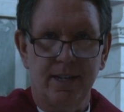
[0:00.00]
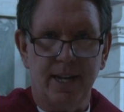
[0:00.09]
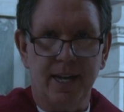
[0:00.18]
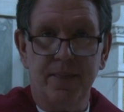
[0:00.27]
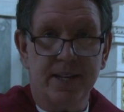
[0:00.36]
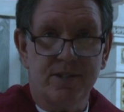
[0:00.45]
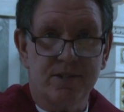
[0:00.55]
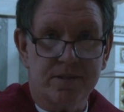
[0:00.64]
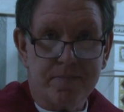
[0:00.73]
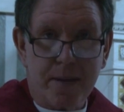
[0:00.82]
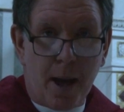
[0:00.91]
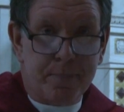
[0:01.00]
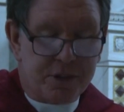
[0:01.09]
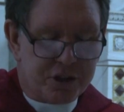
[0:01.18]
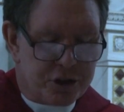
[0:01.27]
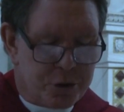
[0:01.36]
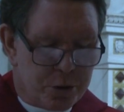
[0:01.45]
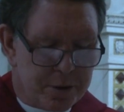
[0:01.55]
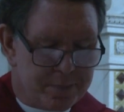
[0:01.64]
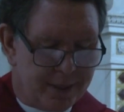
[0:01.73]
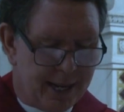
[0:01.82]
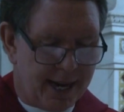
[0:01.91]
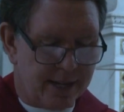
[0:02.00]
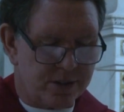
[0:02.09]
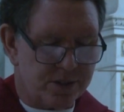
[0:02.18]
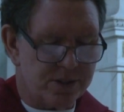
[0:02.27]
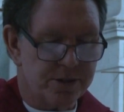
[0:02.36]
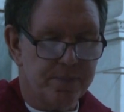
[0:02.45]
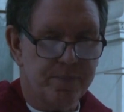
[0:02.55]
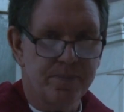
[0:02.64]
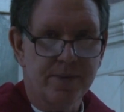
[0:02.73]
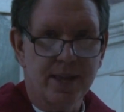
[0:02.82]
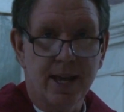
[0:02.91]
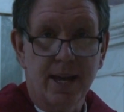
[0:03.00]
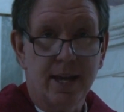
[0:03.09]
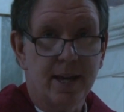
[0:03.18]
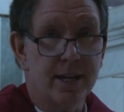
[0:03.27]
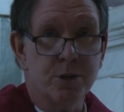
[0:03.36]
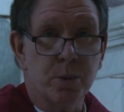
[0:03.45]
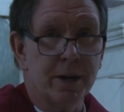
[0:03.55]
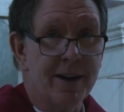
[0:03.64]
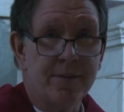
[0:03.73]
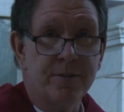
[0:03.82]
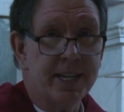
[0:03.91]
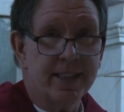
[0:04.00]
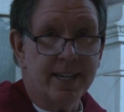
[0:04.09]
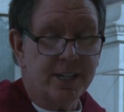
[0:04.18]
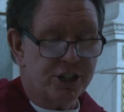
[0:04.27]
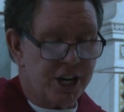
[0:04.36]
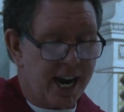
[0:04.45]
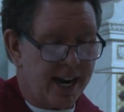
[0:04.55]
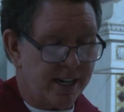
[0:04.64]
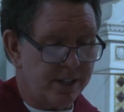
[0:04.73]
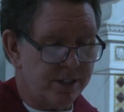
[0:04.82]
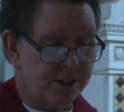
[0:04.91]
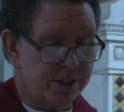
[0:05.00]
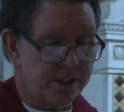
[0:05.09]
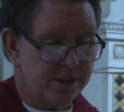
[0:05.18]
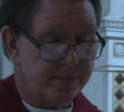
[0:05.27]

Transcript: in this obscure place, is where everything changed.